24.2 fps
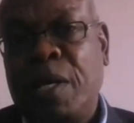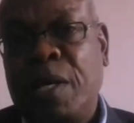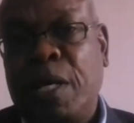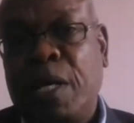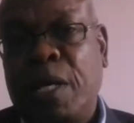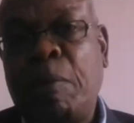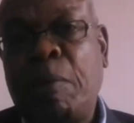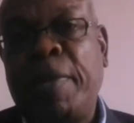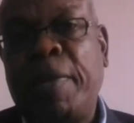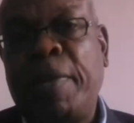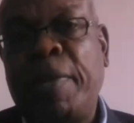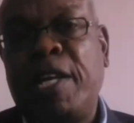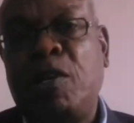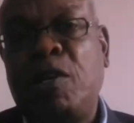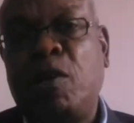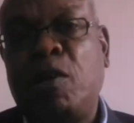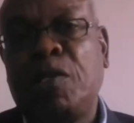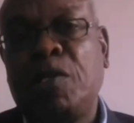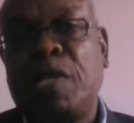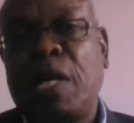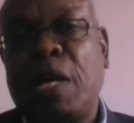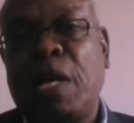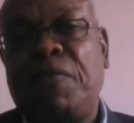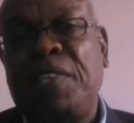Remember, the
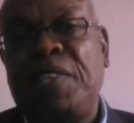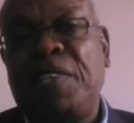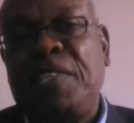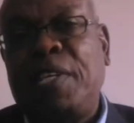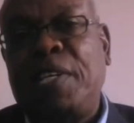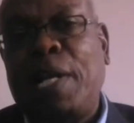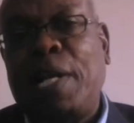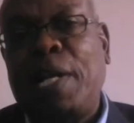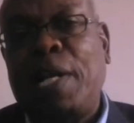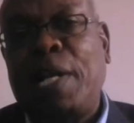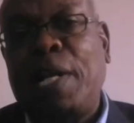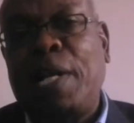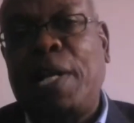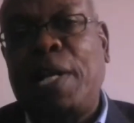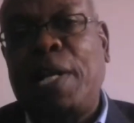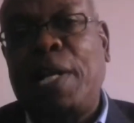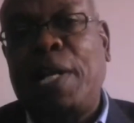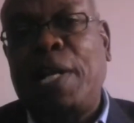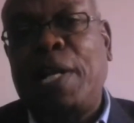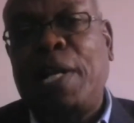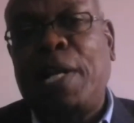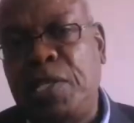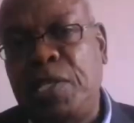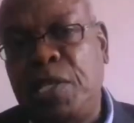dogs are facing like the
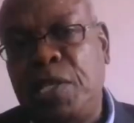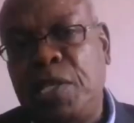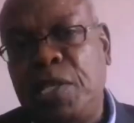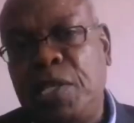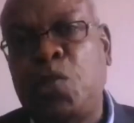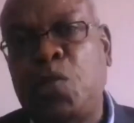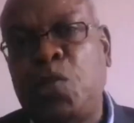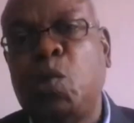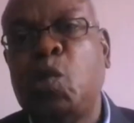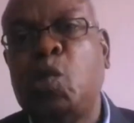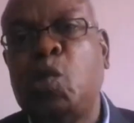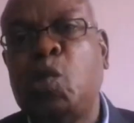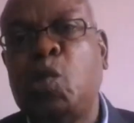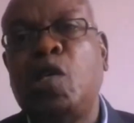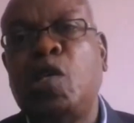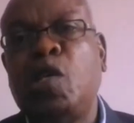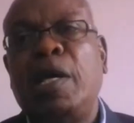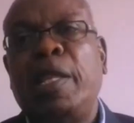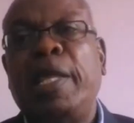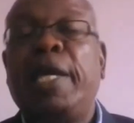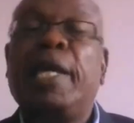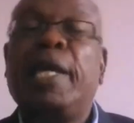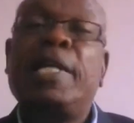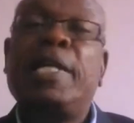disease issues,
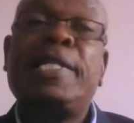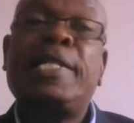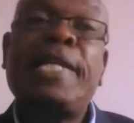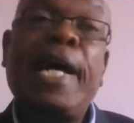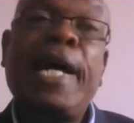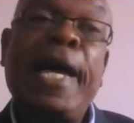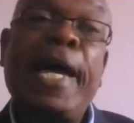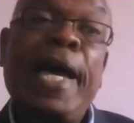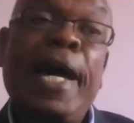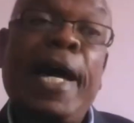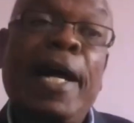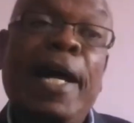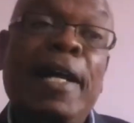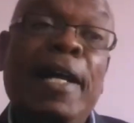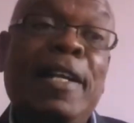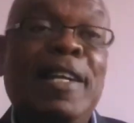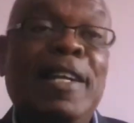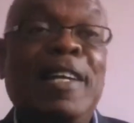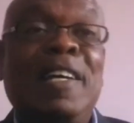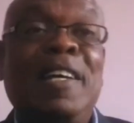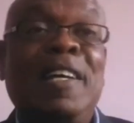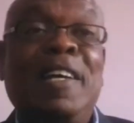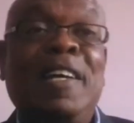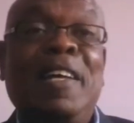they get
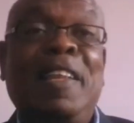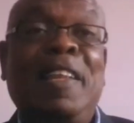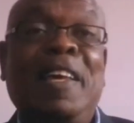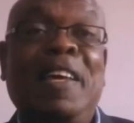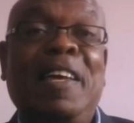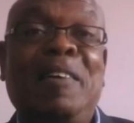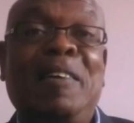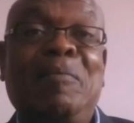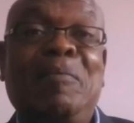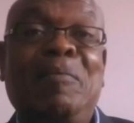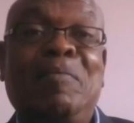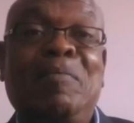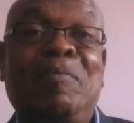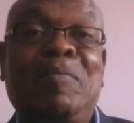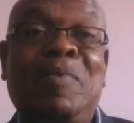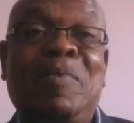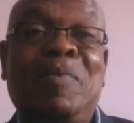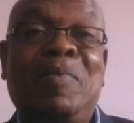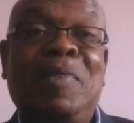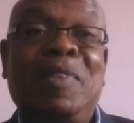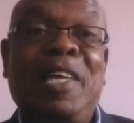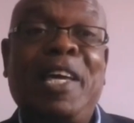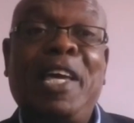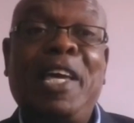tired, they
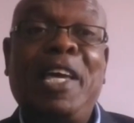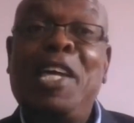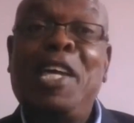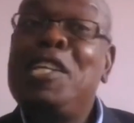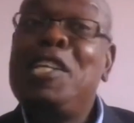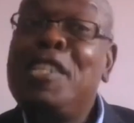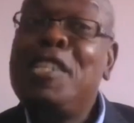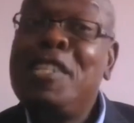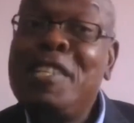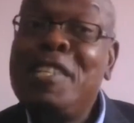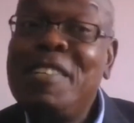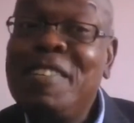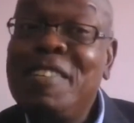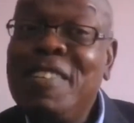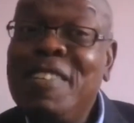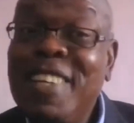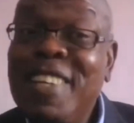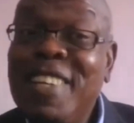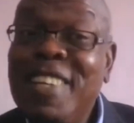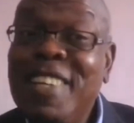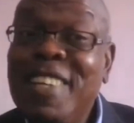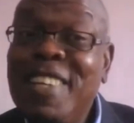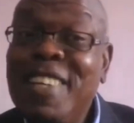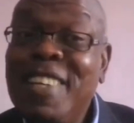eat.
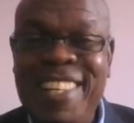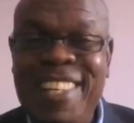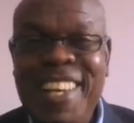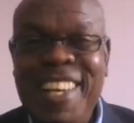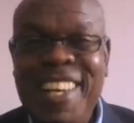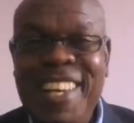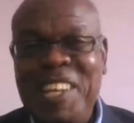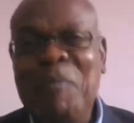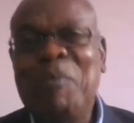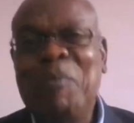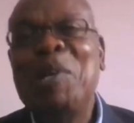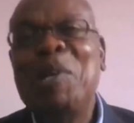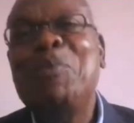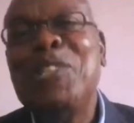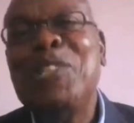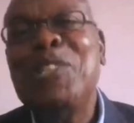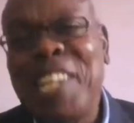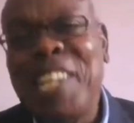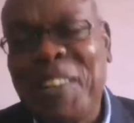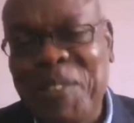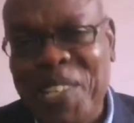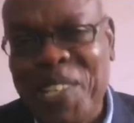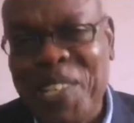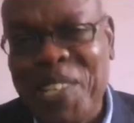Somebody
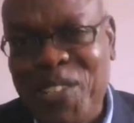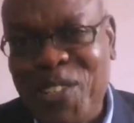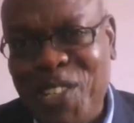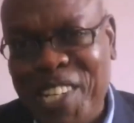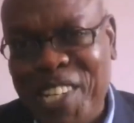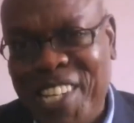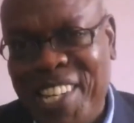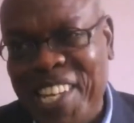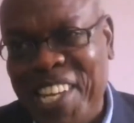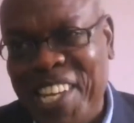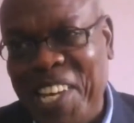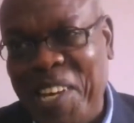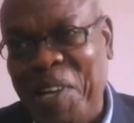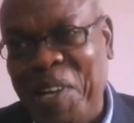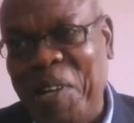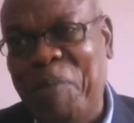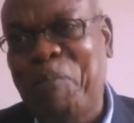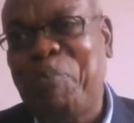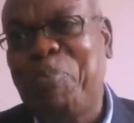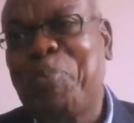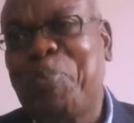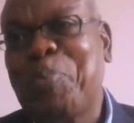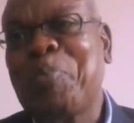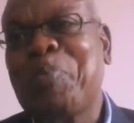put a question in
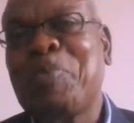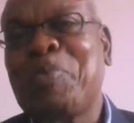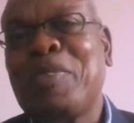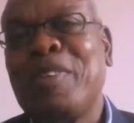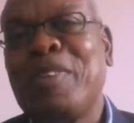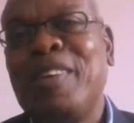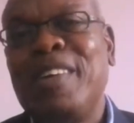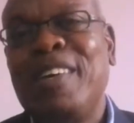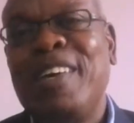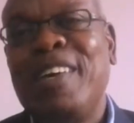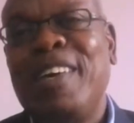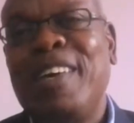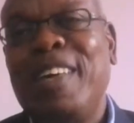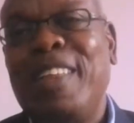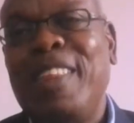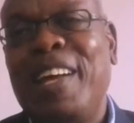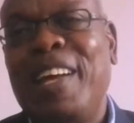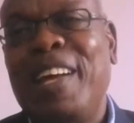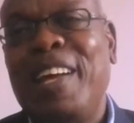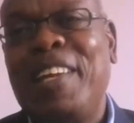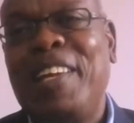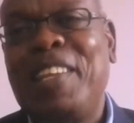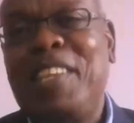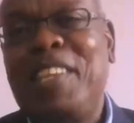there,
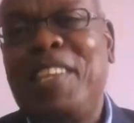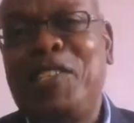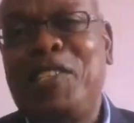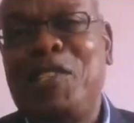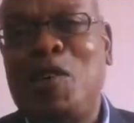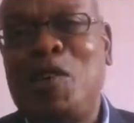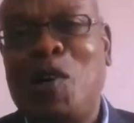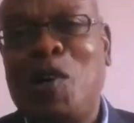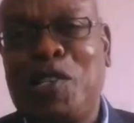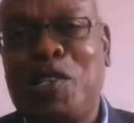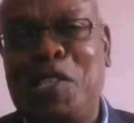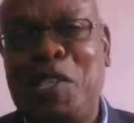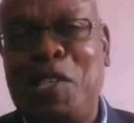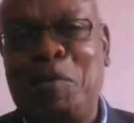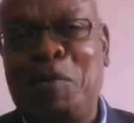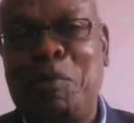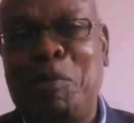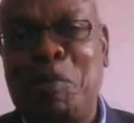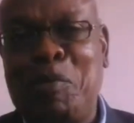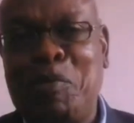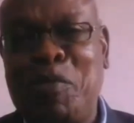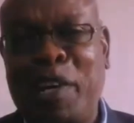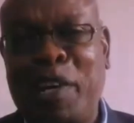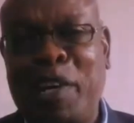that these dogs seem
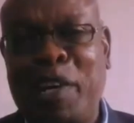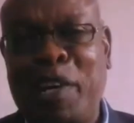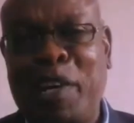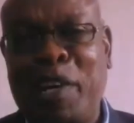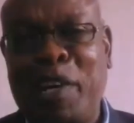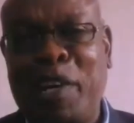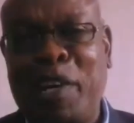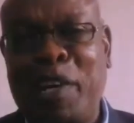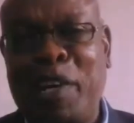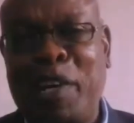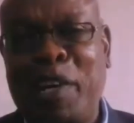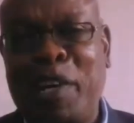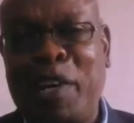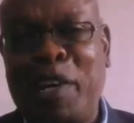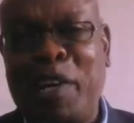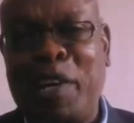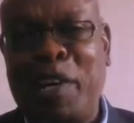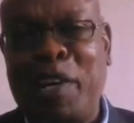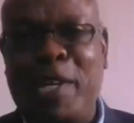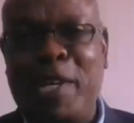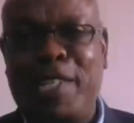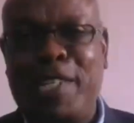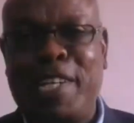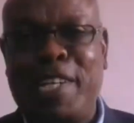to be very expensive and
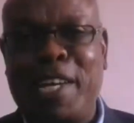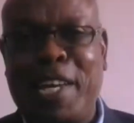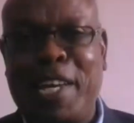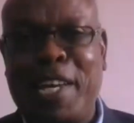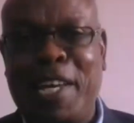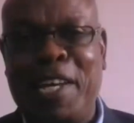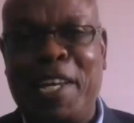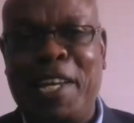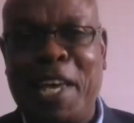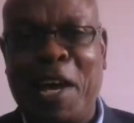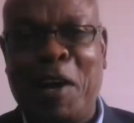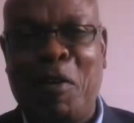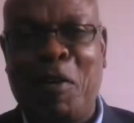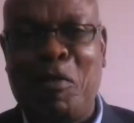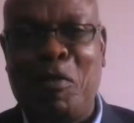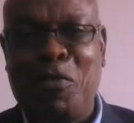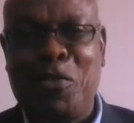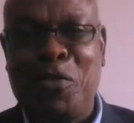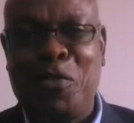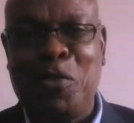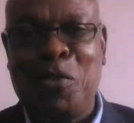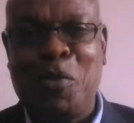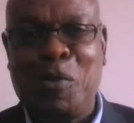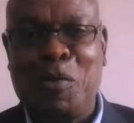being taken care of
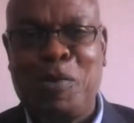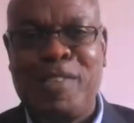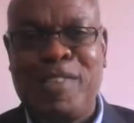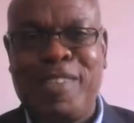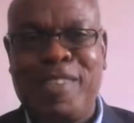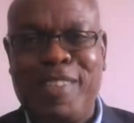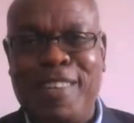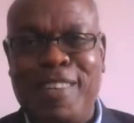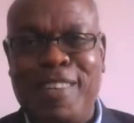so